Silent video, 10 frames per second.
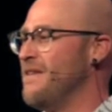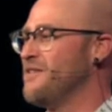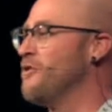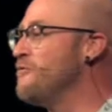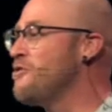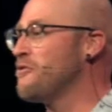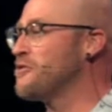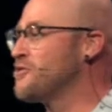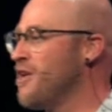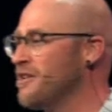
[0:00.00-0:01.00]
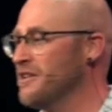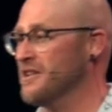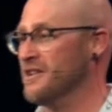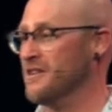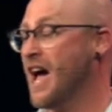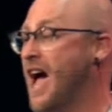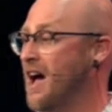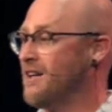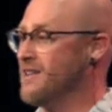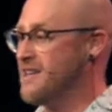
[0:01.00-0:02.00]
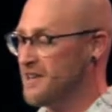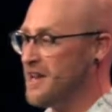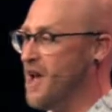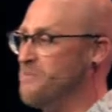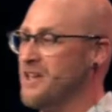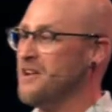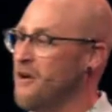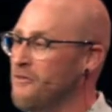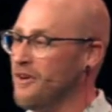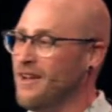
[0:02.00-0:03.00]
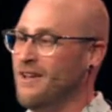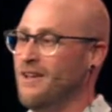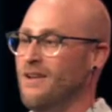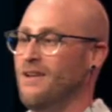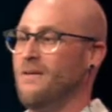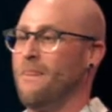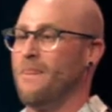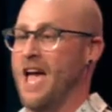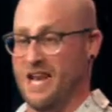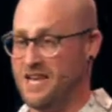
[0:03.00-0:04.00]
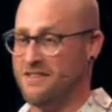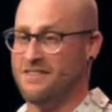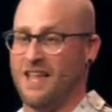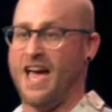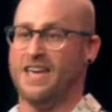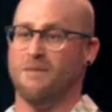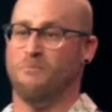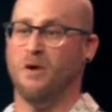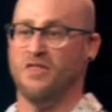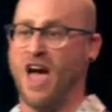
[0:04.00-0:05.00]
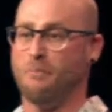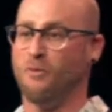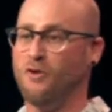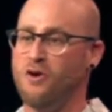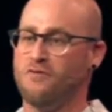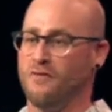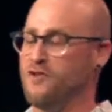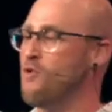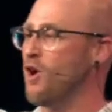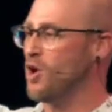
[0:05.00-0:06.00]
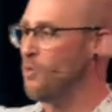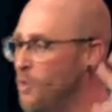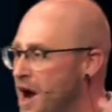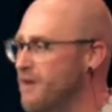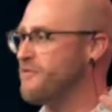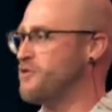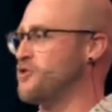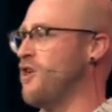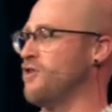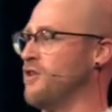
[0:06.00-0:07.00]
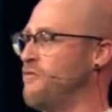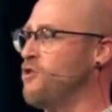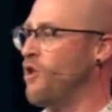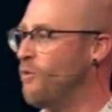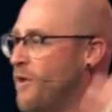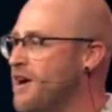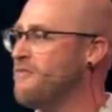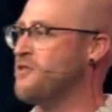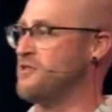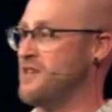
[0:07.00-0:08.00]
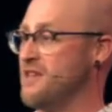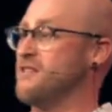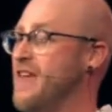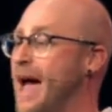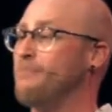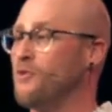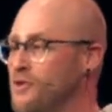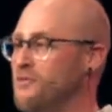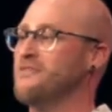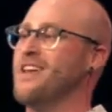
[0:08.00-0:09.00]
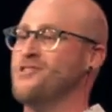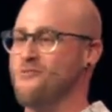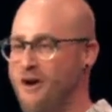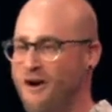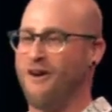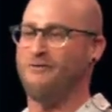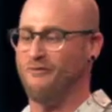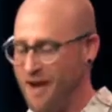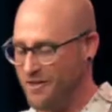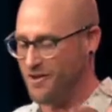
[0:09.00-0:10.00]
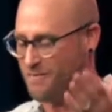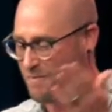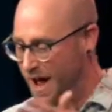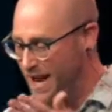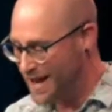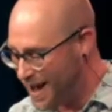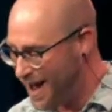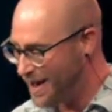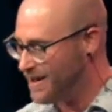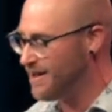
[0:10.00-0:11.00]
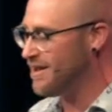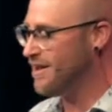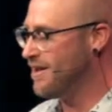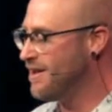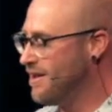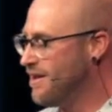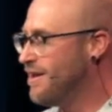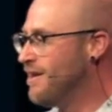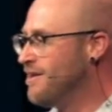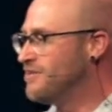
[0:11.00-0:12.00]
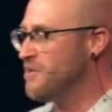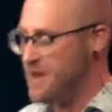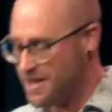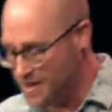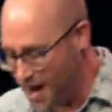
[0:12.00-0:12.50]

So if you are struggling, yeah, He's going to help you get over it. And He doesn't like it, but that proves if you are aware of your struggles, if you are aware of your sins, that proves that you are fathered by God. To me, it's